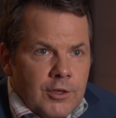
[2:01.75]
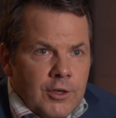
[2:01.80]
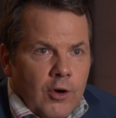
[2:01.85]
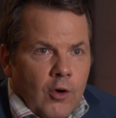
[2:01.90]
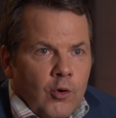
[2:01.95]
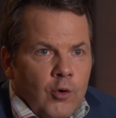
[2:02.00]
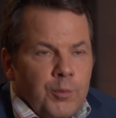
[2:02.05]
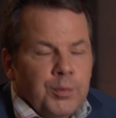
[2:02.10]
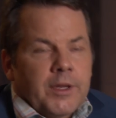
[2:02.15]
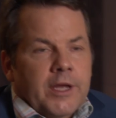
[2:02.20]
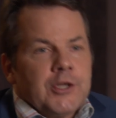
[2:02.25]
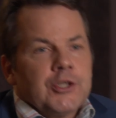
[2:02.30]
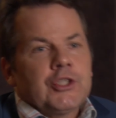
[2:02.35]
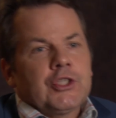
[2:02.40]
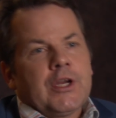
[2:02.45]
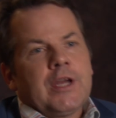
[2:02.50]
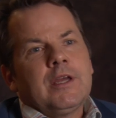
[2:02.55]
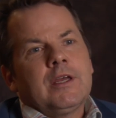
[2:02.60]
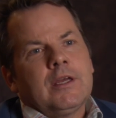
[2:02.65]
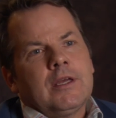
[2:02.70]
you know, who plays
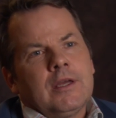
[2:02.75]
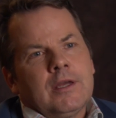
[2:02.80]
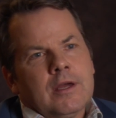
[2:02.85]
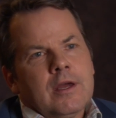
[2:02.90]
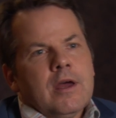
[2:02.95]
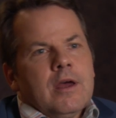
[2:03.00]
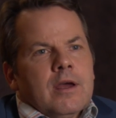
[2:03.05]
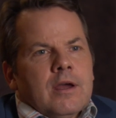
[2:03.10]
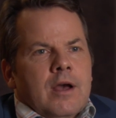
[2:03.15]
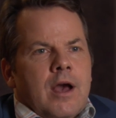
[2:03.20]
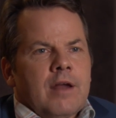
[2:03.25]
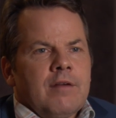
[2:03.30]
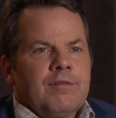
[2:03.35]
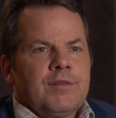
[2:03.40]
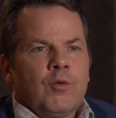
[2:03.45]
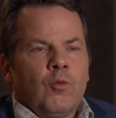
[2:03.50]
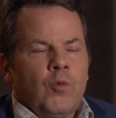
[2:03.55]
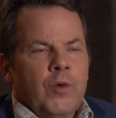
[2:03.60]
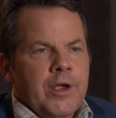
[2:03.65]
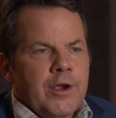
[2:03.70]
Shinky, kind of
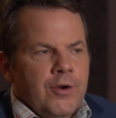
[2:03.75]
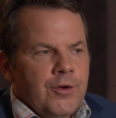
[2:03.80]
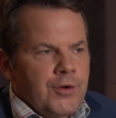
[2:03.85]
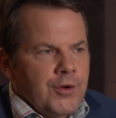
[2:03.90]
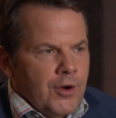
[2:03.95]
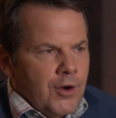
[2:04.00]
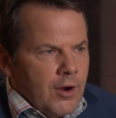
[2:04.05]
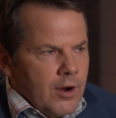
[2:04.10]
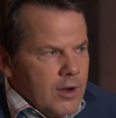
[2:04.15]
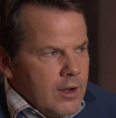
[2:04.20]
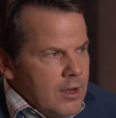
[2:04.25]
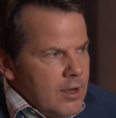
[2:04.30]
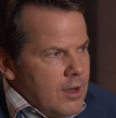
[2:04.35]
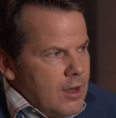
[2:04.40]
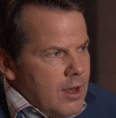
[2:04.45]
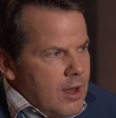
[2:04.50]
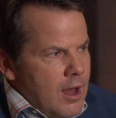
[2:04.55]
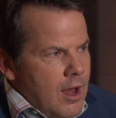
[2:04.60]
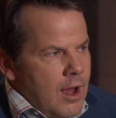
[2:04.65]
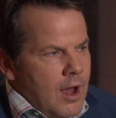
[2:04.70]
the weirder
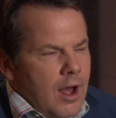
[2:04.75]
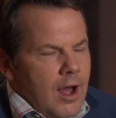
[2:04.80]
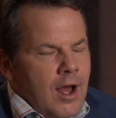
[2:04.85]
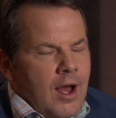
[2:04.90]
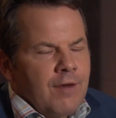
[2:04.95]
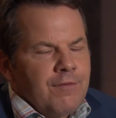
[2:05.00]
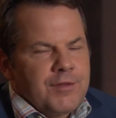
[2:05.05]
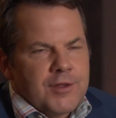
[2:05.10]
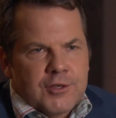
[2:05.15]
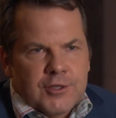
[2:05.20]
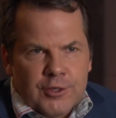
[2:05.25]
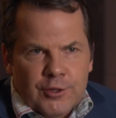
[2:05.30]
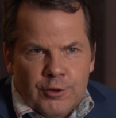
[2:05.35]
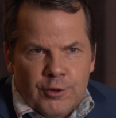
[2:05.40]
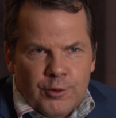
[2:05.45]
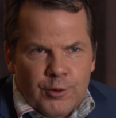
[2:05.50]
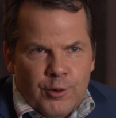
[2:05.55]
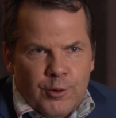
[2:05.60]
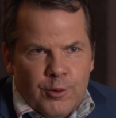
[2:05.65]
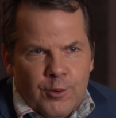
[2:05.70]
uh, of the
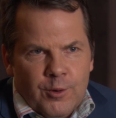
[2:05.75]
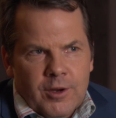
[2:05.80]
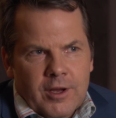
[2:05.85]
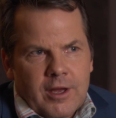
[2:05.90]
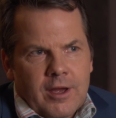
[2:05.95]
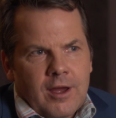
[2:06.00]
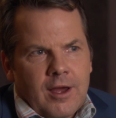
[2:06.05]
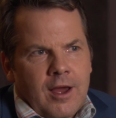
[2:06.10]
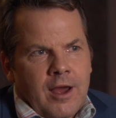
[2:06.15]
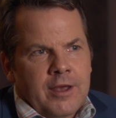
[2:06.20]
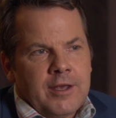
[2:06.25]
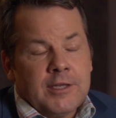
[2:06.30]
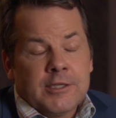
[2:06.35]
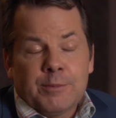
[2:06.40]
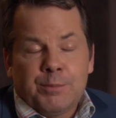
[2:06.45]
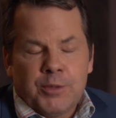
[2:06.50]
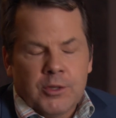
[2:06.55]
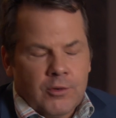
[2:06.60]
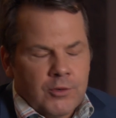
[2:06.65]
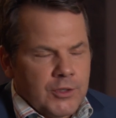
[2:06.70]
two, who uh, he's a
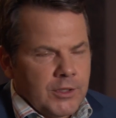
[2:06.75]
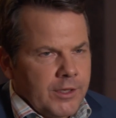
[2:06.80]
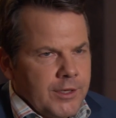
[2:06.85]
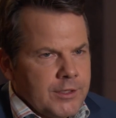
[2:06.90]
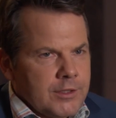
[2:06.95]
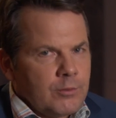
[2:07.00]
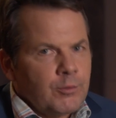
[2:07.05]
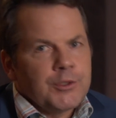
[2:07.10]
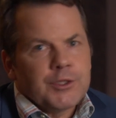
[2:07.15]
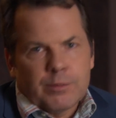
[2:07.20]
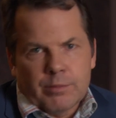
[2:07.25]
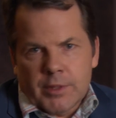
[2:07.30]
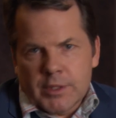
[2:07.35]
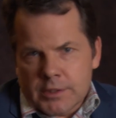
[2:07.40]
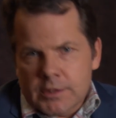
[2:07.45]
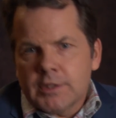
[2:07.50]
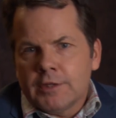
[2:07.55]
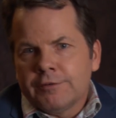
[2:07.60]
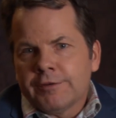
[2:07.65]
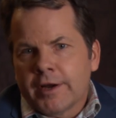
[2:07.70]
pugilist, which
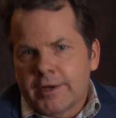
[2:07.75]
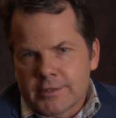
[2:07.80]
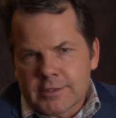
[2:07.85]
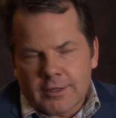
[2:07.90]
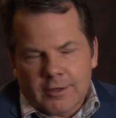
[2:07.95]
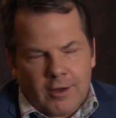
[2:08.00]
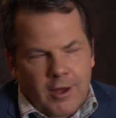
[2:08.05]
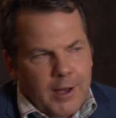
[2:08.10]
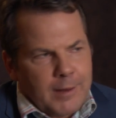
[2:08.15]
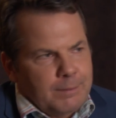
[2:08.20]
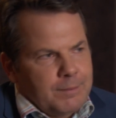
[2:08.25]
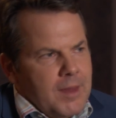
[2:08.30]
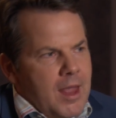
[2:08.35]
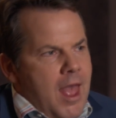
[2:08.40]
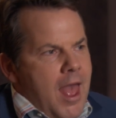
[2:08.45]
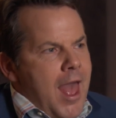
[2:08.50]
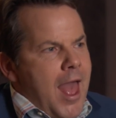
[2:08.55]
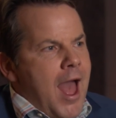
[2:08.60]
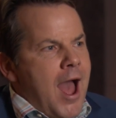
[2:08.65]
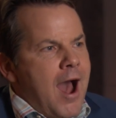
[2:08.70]
means he fights a lot.
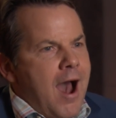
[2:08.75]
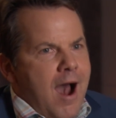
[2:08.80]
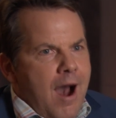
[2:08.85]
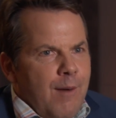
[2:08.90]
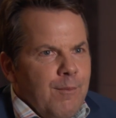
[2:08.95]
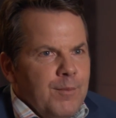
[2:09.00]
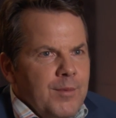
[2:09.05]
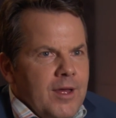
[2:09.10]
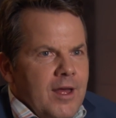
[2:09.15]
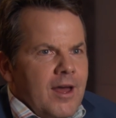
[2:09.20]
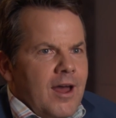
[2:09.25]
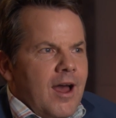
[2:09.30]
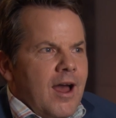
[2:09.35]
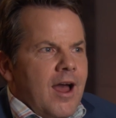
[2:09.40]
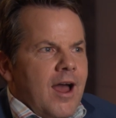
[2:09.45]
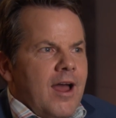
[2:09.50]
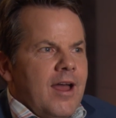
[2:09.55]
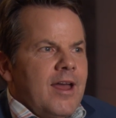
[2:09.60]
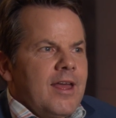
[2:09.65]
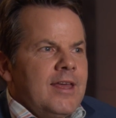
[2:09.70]
Um,
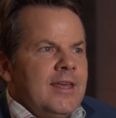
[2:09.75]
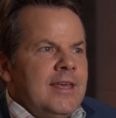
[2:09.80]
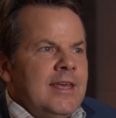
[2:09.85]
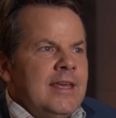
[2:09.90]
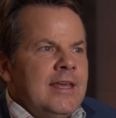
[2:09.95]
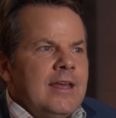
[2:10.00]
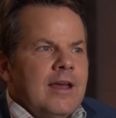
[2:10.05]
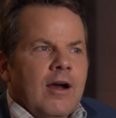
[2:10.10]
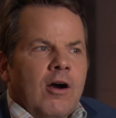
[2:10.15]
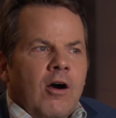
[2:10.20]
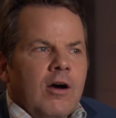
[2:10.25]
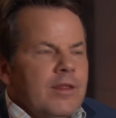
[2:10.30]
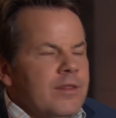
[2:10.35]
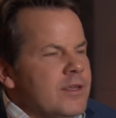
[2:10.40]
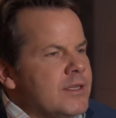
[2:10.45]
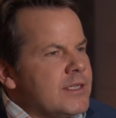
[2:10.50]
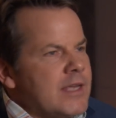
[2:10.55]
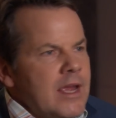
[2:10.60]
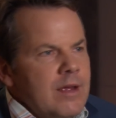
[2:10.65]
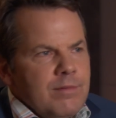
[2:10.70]
he, the
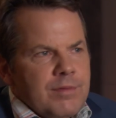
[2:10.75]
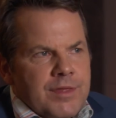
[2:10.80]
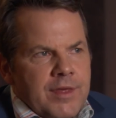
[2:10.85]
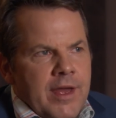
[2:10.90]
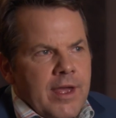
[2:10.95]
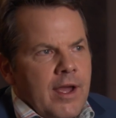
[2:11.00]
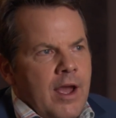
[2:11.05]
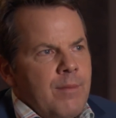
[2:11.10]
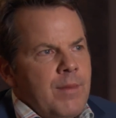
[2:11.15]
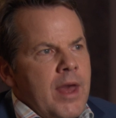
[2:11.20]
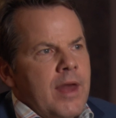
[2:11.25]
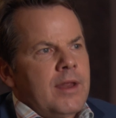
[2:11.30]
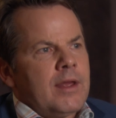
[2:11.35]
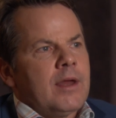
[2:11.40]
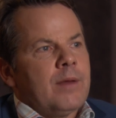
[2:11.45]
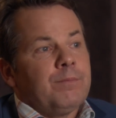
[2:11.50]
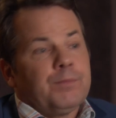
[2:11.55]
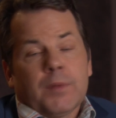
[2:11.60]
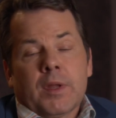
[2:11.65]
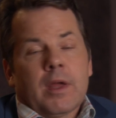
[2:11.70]
same thing, I met
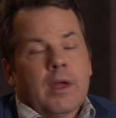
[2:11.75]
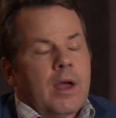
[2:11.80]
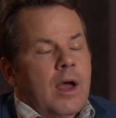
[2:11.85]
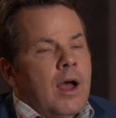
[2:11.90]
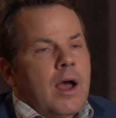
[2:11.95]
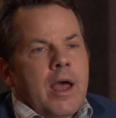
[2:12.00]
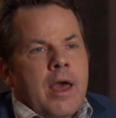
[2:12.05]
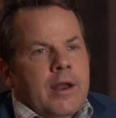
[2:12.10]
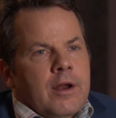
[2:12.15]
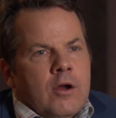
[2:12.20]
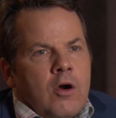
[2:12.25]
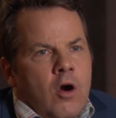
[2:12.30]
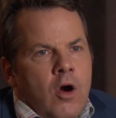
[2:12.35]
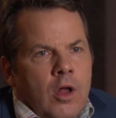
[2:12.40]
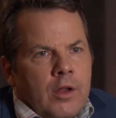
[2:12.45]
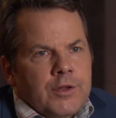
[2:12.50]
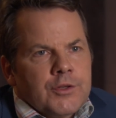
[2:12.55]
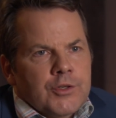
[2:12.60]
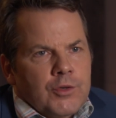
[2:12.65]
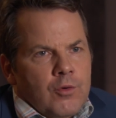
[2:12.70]
him uh, at a
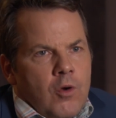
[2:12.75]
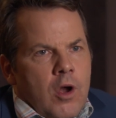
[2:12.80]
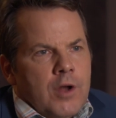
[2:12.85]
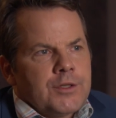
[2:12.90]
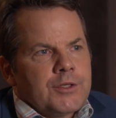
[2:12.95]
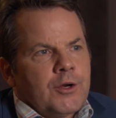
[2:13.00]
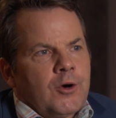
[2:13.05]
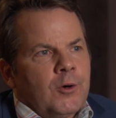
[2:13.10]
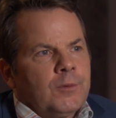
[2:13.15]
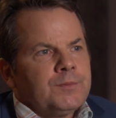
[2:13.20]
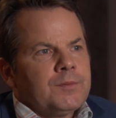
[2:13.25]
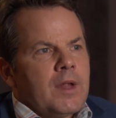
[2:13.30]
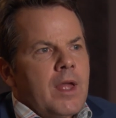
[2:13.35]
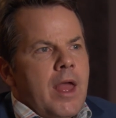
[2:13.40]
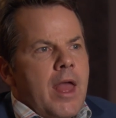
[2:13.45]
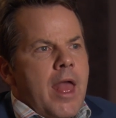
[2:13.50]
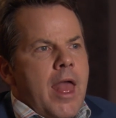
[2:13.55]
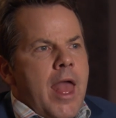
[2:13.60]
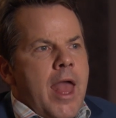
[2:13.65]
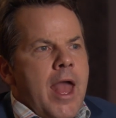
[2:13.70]
call in Toronto,
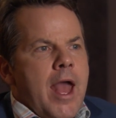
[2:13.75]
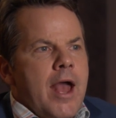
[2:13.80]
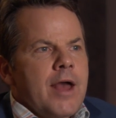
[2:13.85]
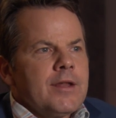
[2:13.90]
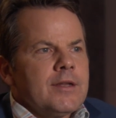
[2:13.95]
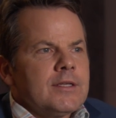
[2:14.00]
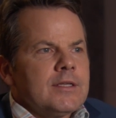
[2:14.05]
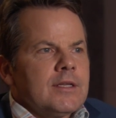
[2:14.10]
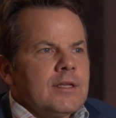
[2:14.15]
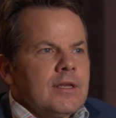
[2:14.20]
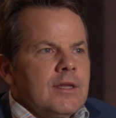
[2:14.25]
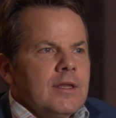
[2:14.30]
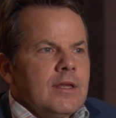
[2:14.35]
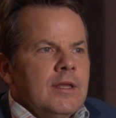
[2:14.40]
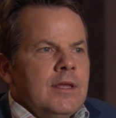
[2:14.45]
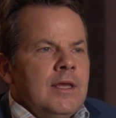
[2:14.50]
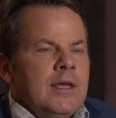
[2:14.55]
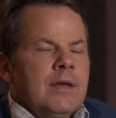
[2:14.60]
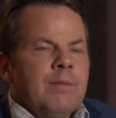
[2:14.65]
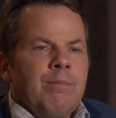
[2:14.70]
and
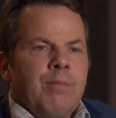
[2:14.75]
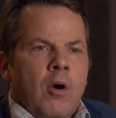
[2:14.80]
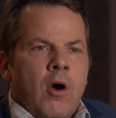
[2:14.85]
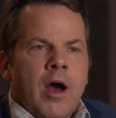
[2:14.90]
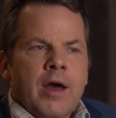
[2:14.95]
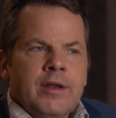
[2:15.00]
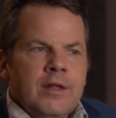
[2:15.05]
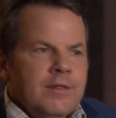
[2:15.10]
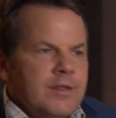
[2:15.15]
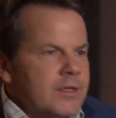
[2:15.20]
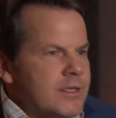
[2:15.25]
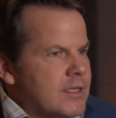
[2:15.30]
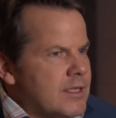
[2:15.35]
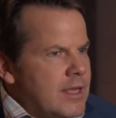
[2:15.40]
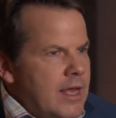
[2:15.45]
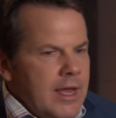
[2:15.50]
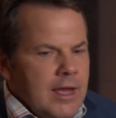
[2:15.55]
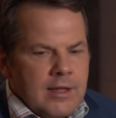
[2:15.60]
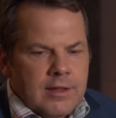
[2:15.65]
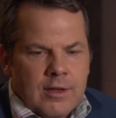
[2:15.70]
he embodied this
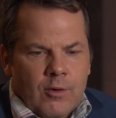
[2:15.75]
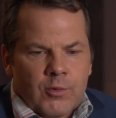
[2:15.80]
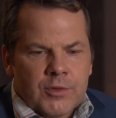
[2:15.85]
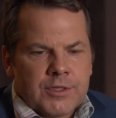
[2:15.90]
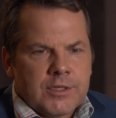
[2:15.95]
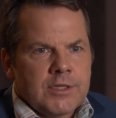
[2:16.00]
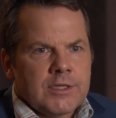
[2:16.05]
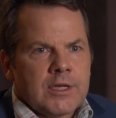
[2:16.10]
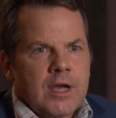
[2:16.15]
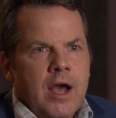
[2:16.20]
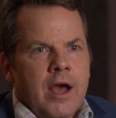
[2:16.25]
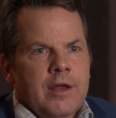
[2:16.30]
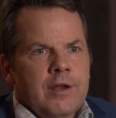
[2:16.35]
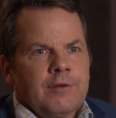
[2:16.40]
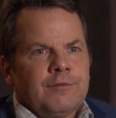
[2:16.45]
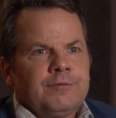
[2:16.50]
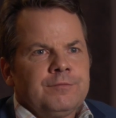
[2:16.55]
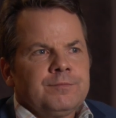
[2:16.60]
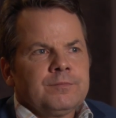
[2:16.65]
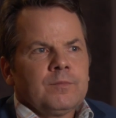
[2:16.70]
thing that was this kind
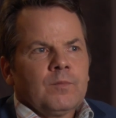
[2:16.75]
of,